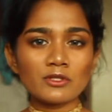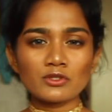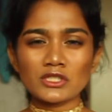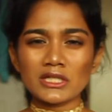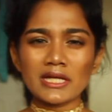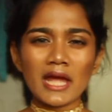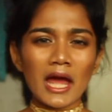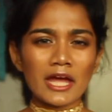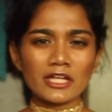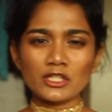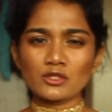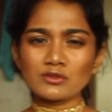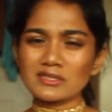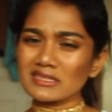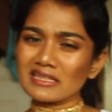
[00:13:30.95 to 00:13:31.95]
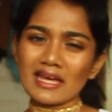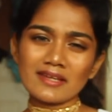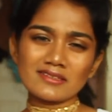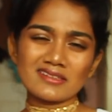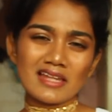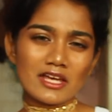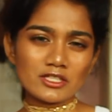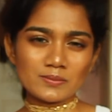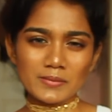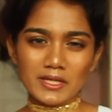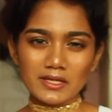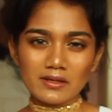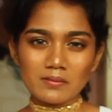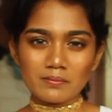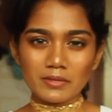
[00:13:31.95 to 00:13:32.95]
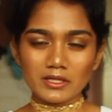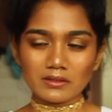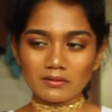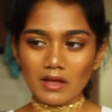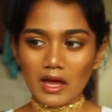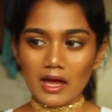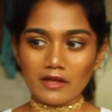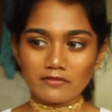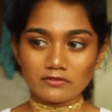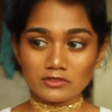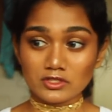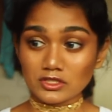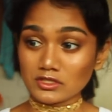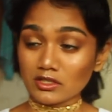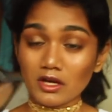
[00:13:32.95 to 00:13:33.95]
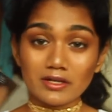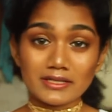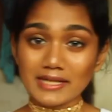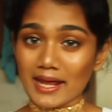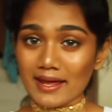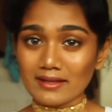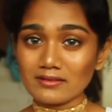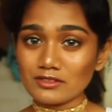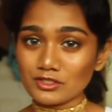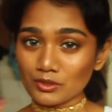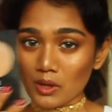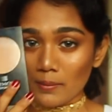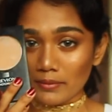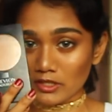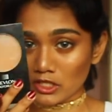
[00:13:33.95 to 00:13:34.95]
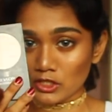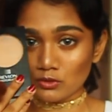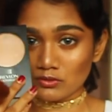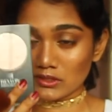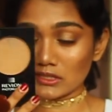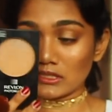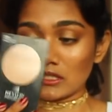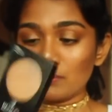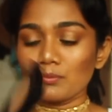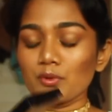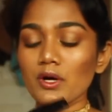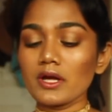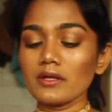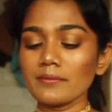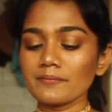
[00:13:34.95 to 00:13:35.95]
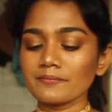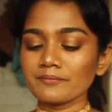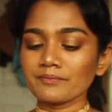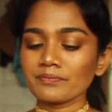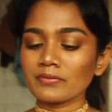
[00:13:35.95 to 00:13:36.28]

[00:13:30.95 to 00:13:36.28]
Usually I use light/medium, but I just got a tan, so I'm going to use the deep one.